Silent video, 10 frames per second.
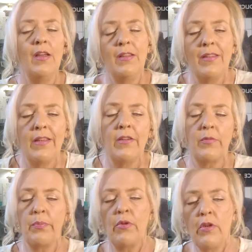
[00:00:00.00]
There's
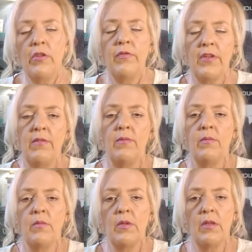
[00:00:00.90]
proof
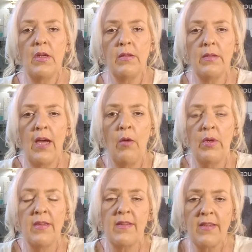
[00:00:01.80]
and
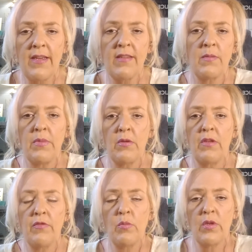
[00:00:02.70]
eyewitness
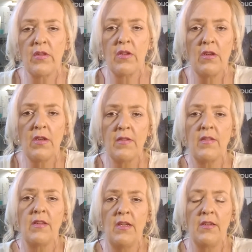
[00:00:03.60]
testimony from one of the guards
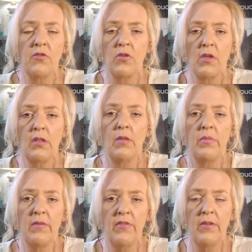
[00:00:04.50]
at the Eastern
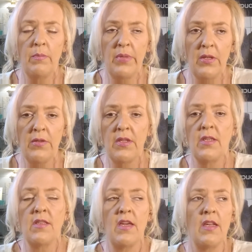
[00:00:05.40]
Columbia
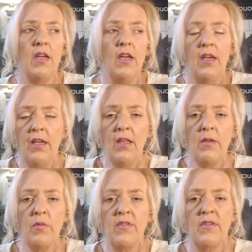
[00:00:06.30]
building that
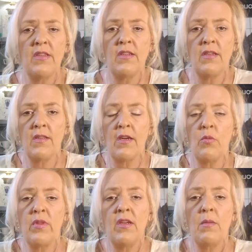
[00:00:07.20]
Elon was visiting there
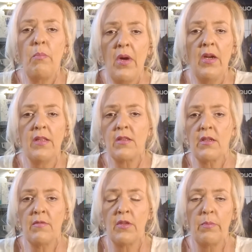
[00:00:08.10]
within a month
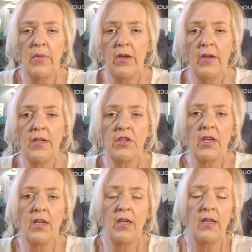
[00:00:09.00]
of their marriage,
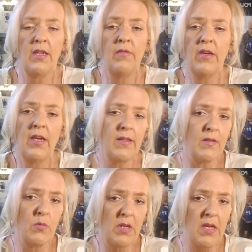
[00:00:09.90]
and he even had
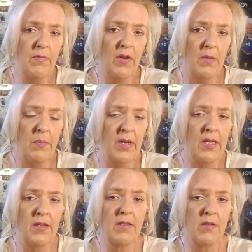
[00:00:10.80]
his own key fob
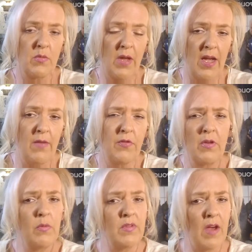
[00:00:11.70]
made soon after,
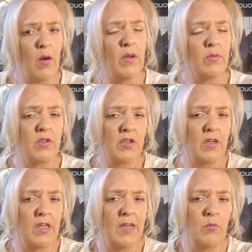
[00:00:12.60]
and it was always when
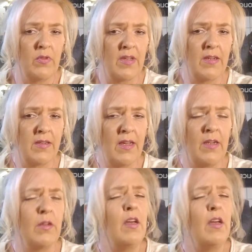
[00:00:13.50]
Johnny was out of town.